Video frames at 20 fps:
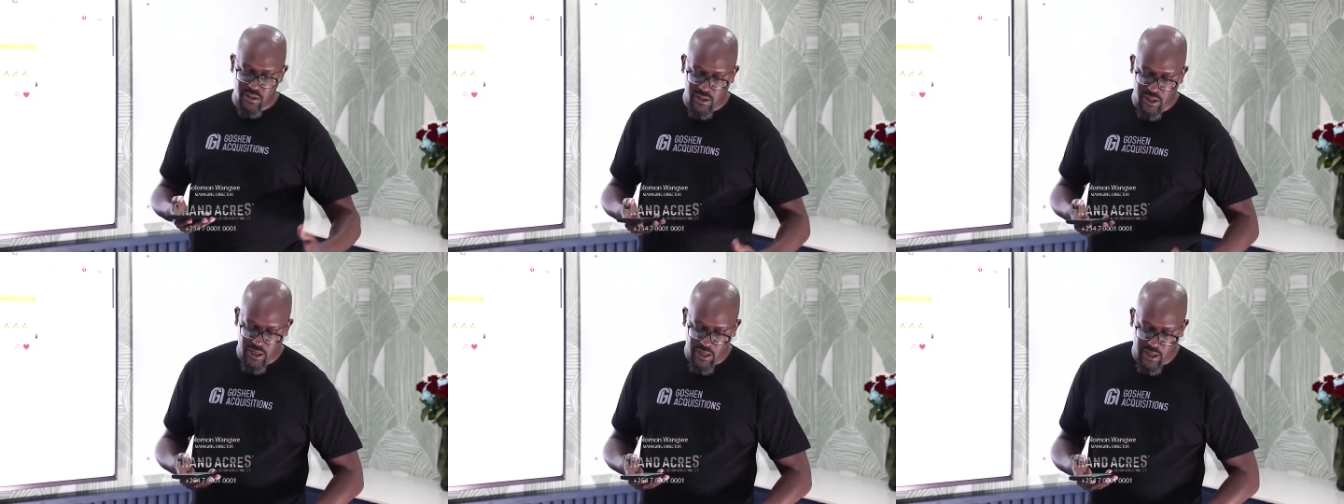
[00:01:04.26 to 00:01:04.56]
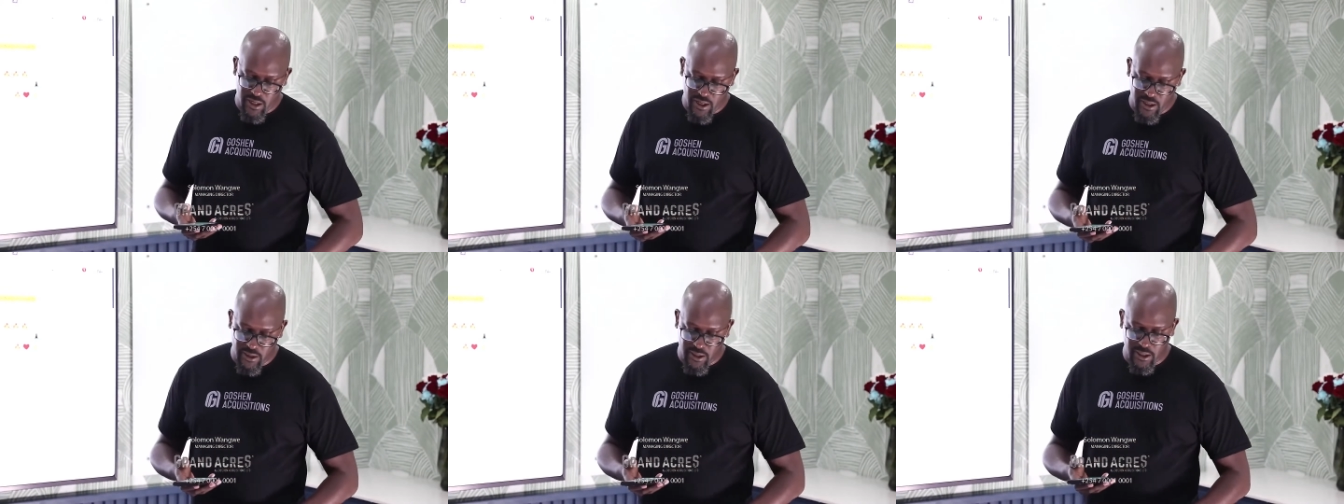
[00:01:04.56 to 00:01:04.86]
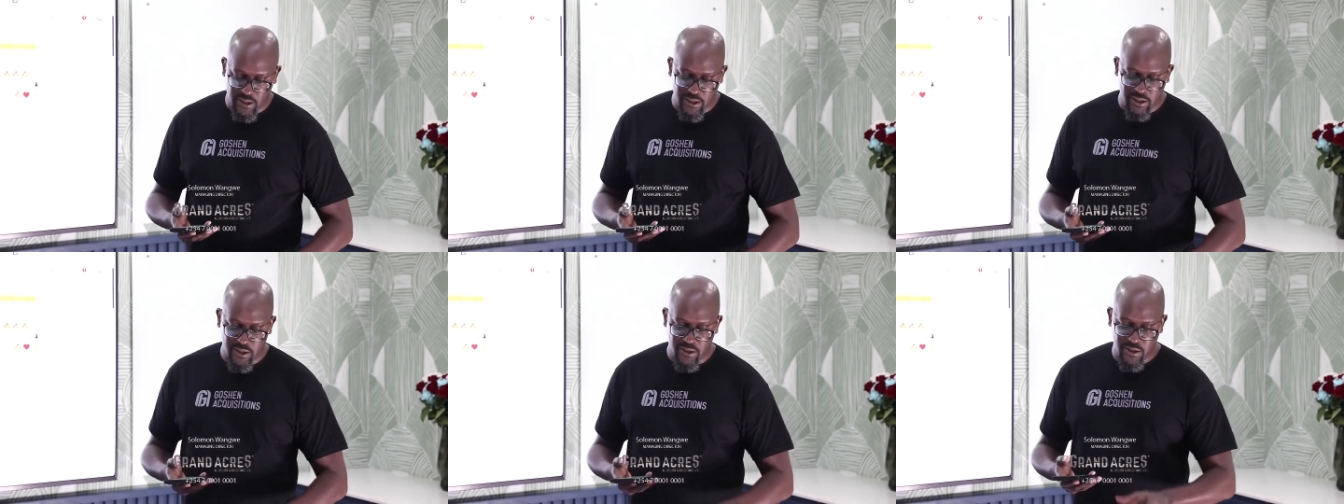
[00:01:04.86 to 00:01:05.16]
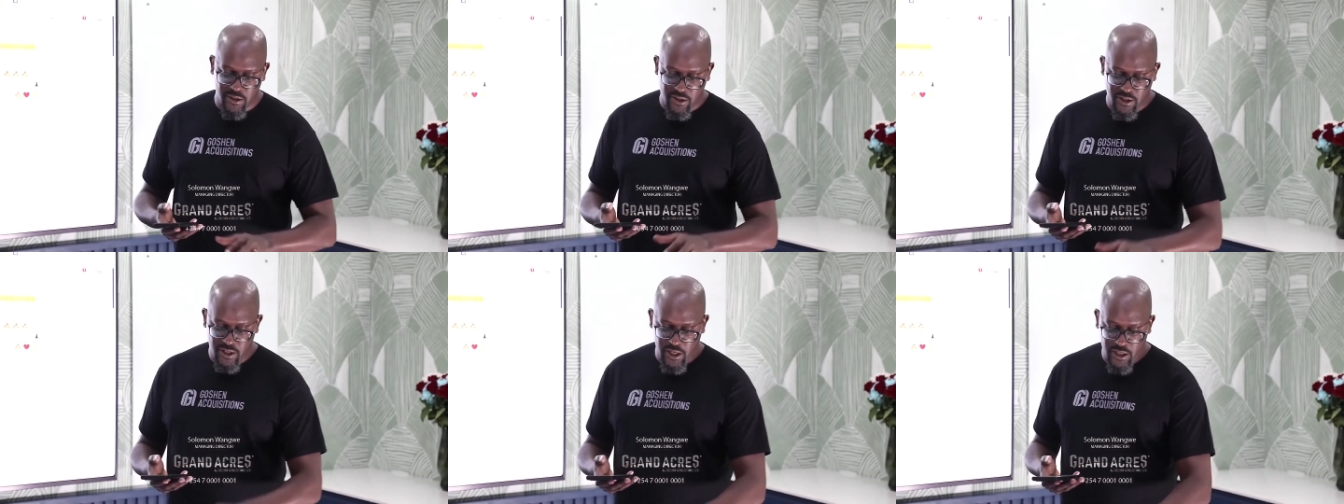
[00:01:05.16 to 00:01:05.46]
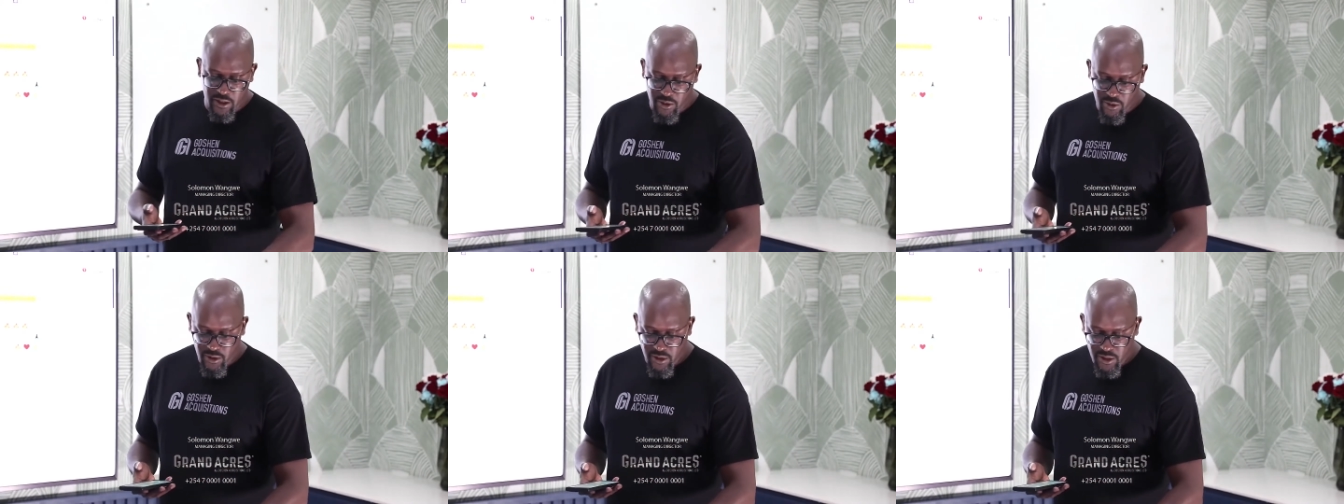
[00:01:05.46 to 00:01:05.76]
uh, that is
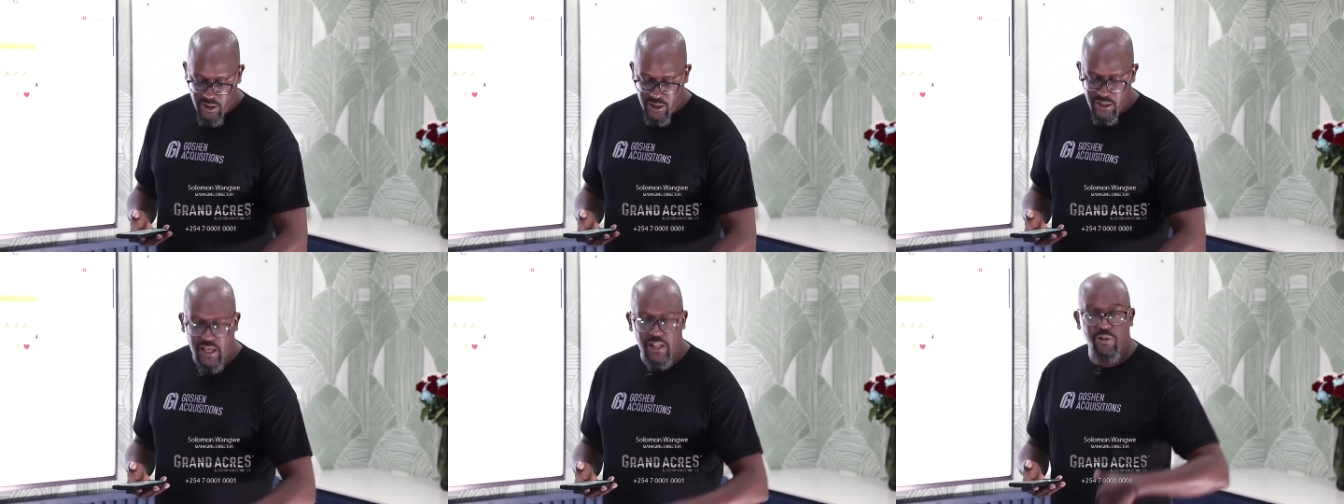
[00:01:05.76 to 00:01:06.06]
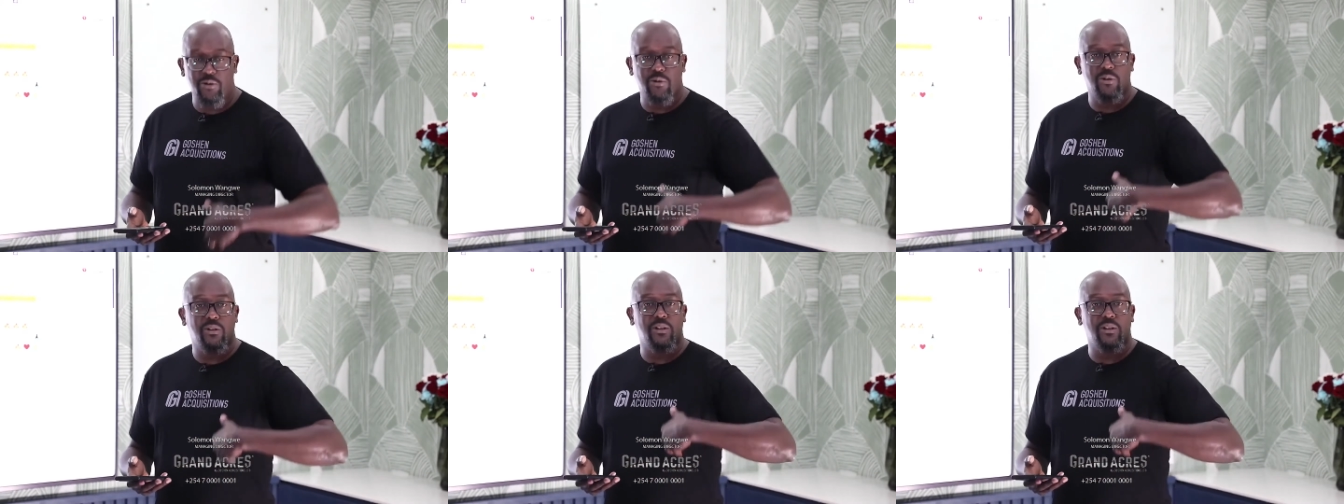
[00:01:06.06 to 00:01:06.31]
stated on the title,